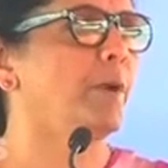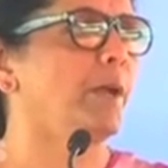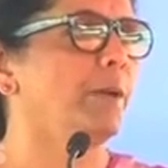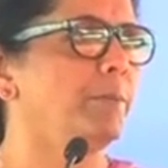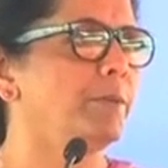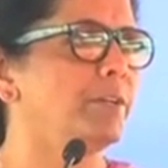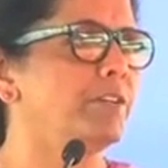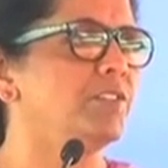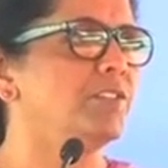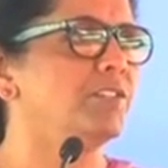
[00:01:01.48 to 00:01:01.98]

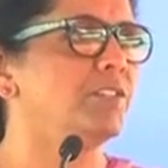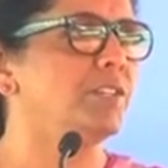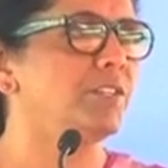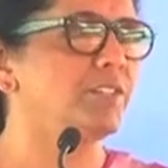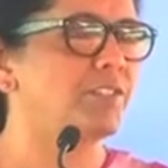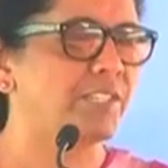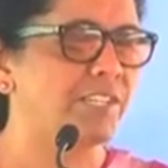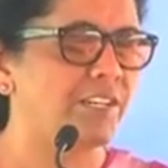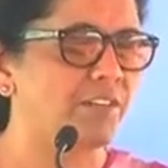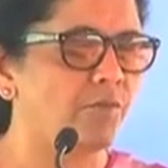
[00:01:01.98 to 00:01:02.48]
Prime
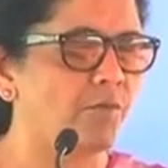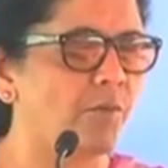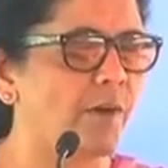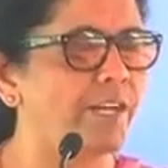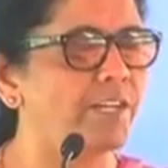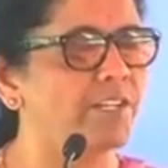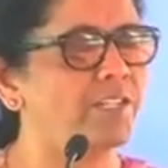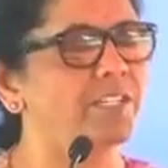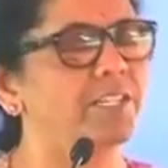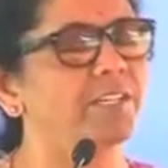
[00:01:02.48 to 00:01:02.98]
Minister's
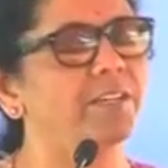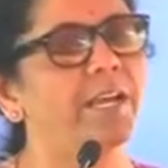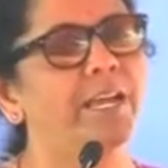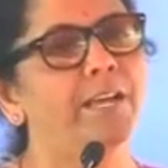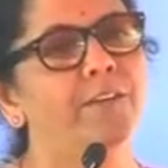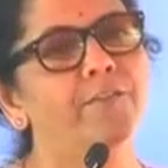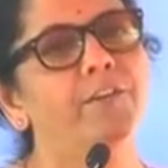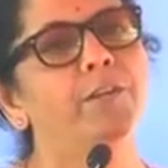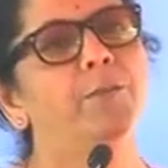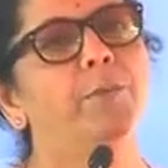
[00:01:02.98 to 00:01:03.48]
inviting
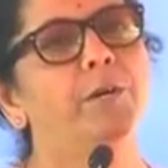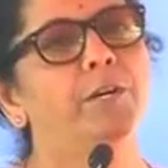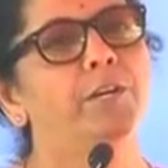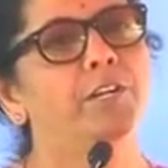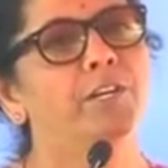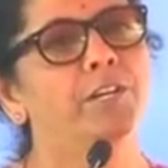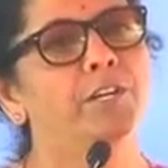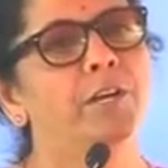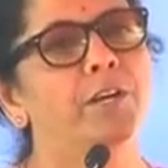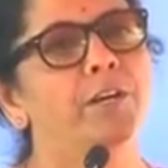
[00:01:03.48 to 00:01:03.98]

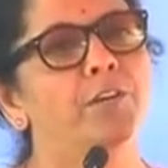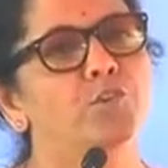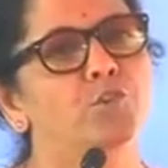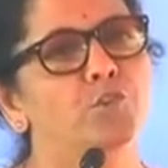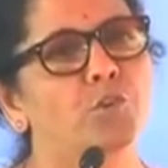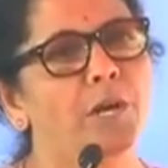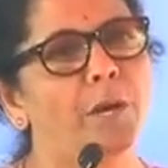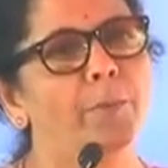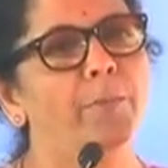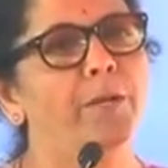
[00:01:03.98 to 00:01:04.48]
everybody to
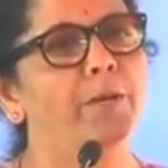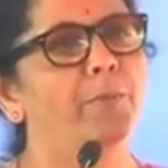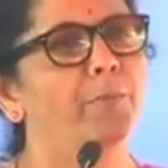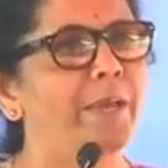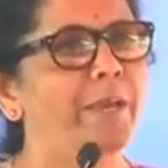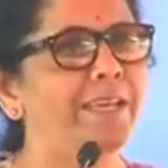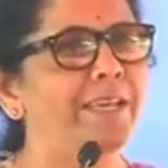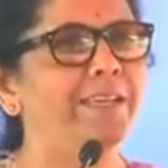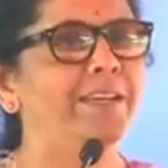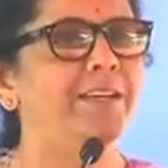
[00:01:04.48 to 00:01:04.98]
come and
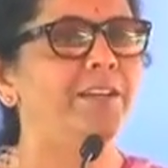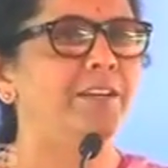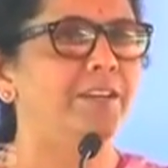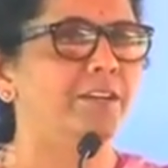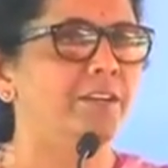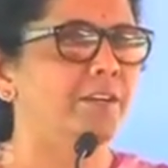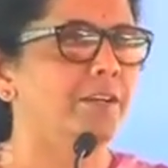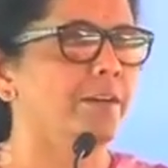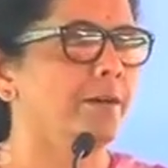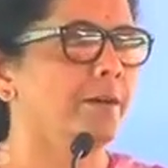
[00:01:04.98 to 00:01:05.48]
make in
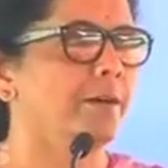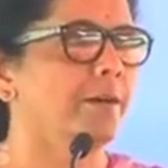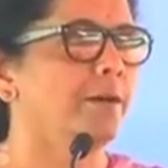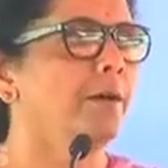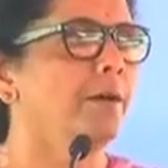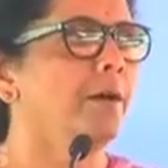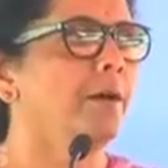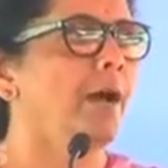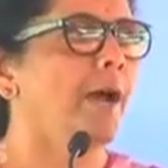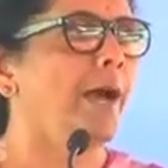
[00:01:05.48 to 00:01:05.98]
India
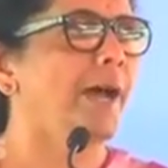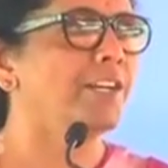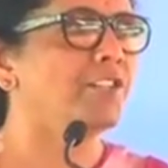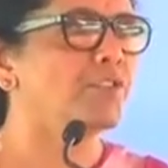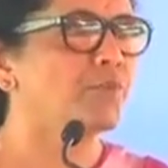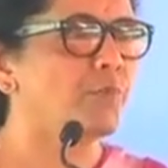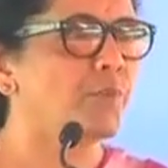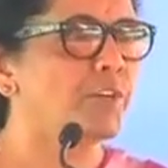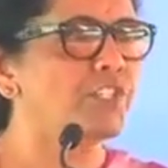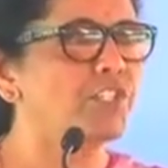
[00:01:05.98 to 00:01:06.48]

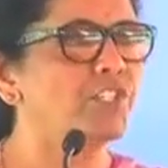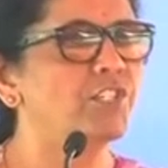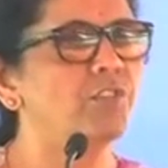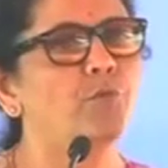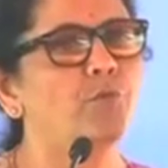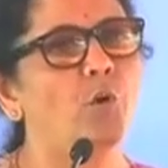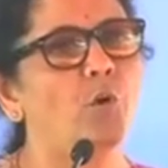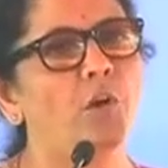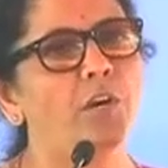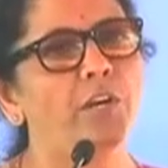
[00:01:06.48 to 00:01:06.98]
has first
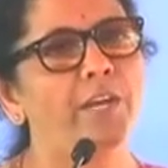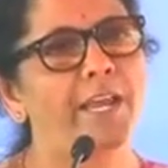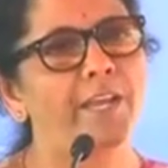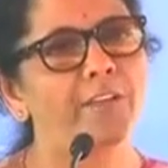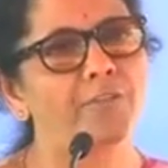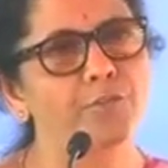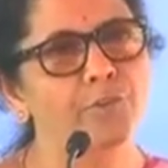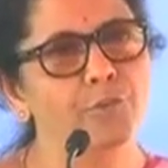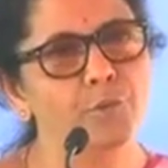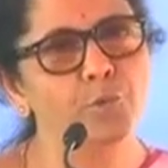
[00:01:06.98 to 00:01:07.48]
of all
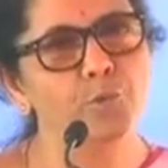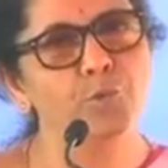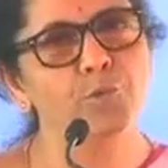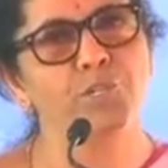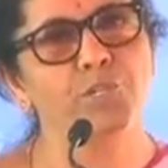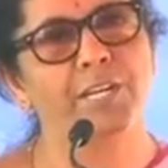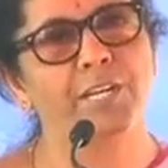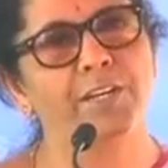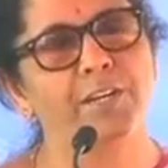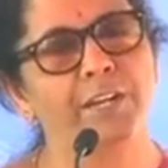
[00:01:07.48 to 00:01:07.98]

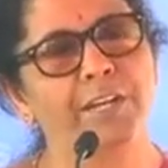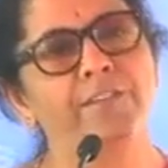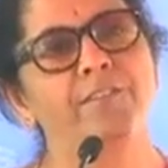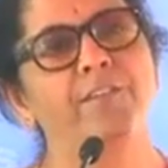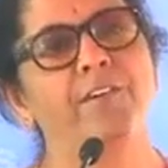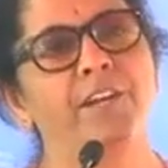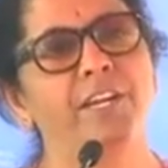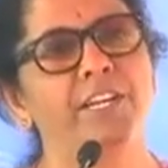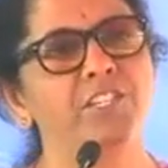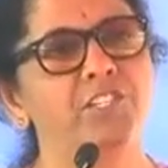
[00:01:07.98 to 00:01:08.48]
enthused and
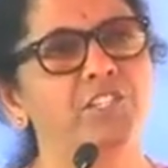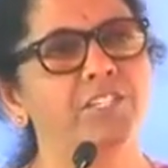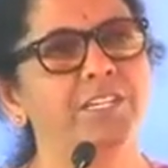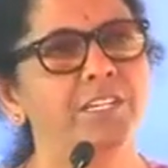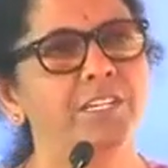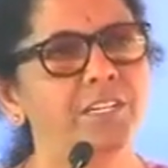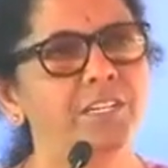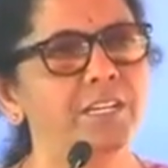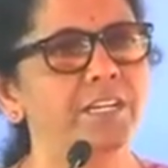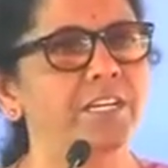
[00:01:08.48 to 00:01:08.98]
encouraged
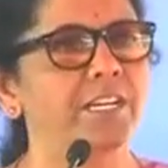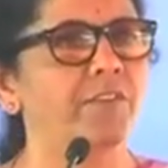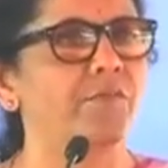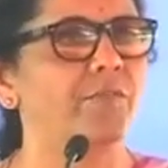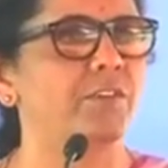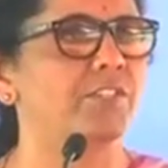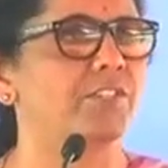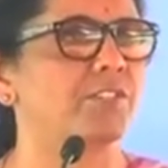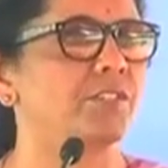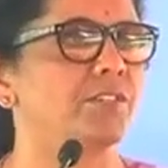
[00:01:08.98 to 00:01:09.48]
Indian
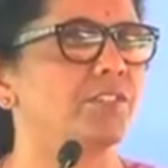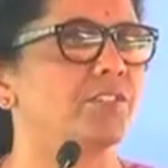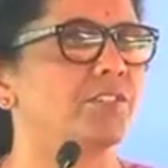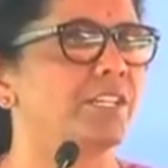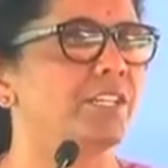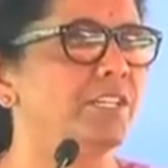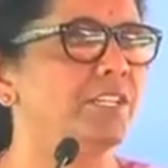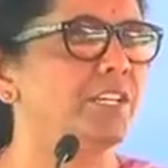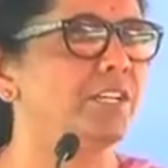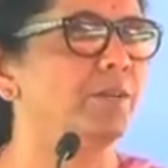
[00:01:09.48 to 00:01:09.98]
investors,
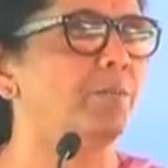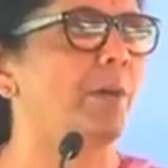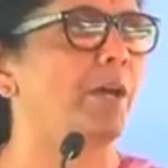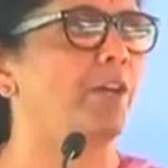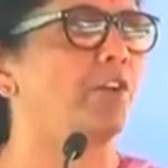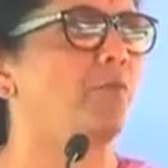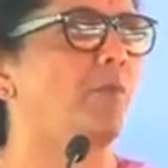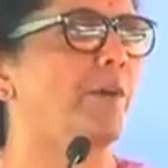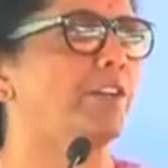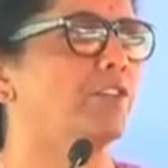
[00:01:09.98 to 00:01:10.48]
Indian
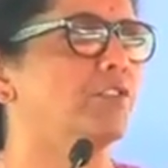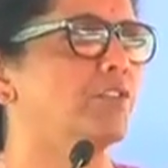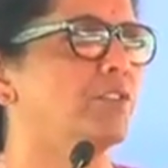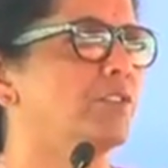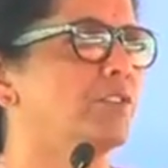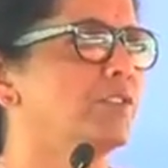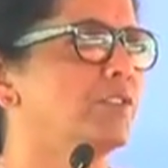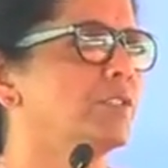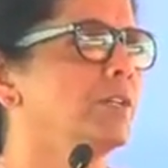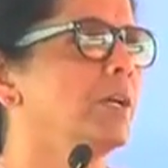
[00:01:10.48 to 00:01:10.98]

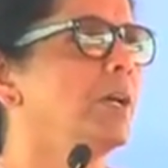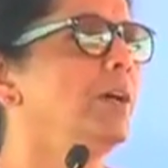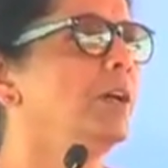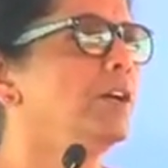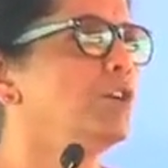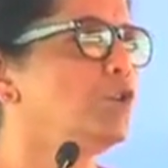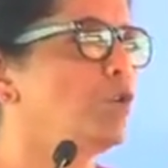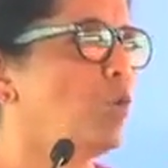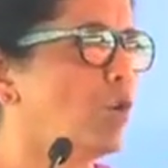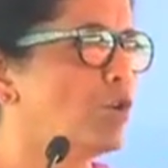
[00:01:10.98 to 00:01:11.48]
manufacturers
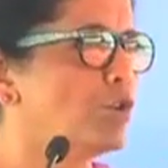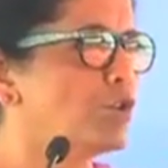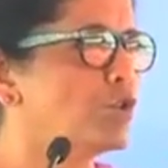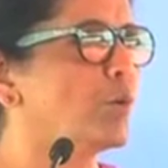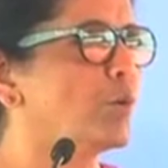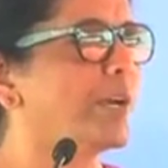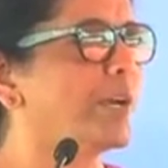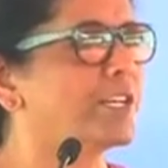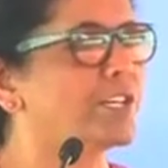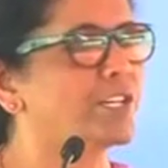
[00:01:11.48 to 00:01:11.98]
to
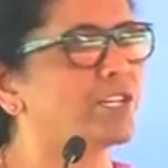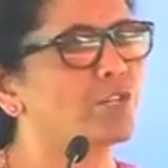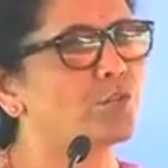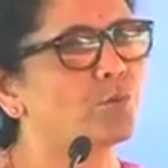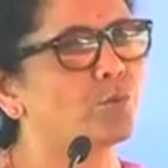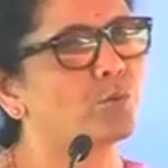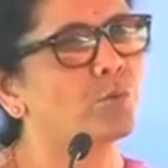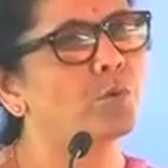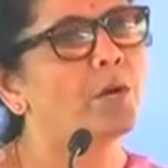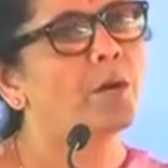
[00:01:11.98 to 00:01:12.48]
also get
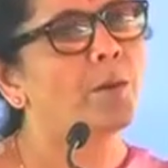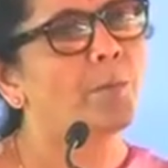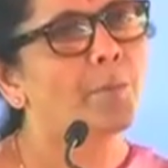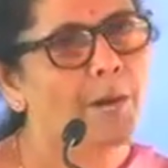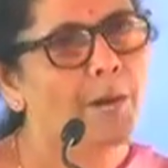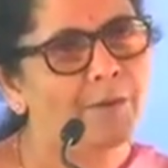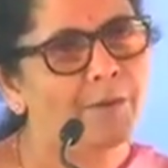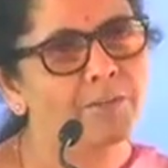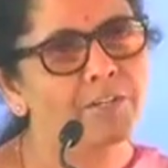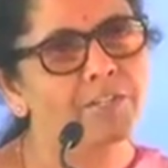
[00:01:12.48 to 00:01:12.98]
into
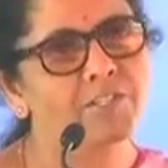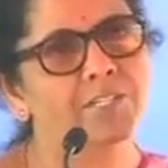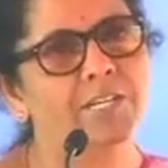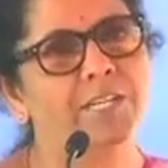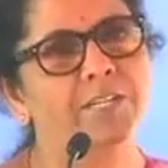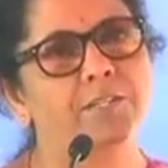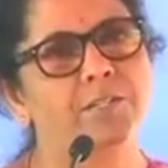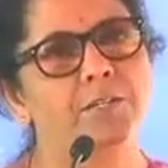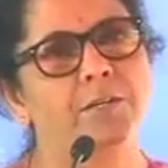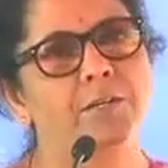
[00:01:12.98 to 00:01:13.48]
private
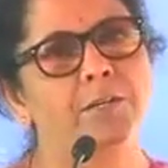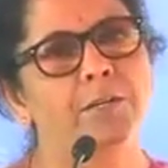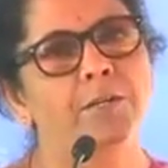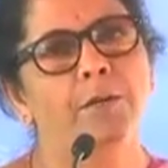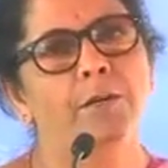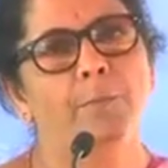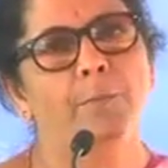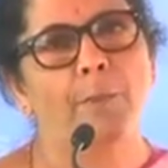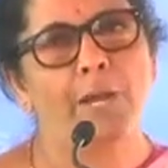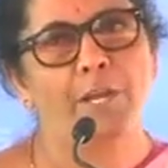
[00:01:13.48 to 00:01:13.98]
sector
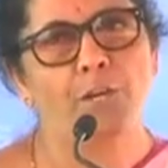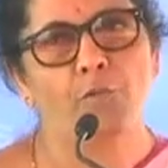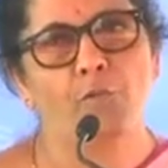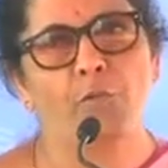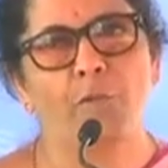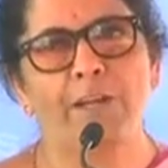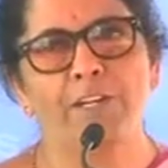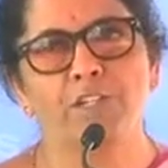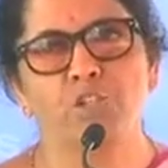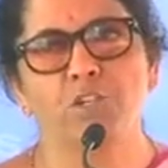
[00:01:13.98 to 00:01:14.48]

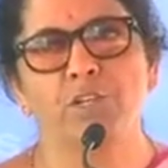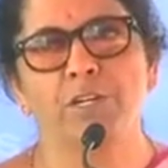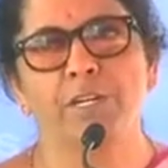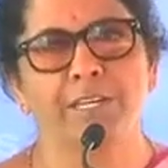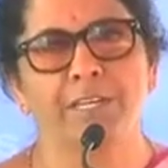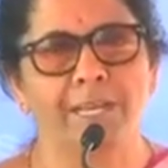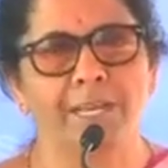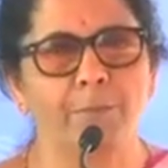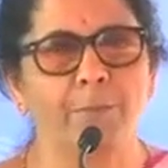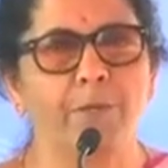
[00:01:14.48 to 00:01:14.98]

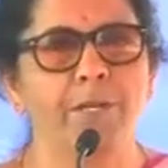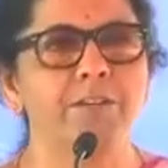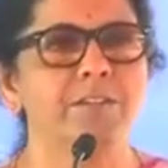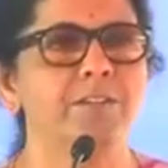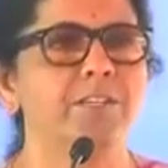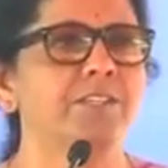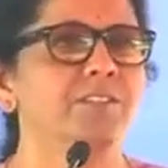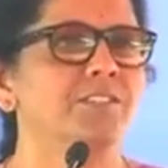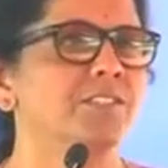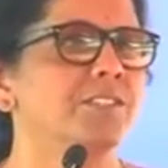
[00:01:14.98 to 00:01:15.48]
manufacturing
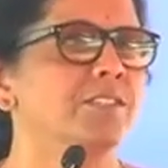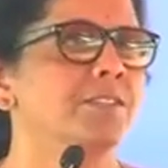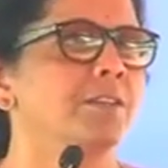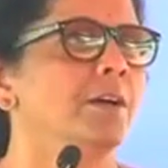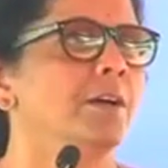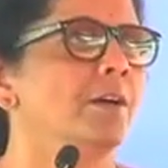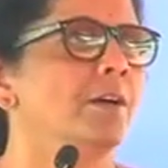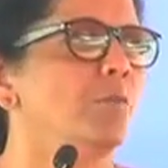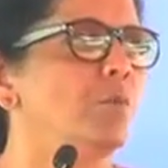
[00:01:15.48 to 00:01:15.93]
abilities,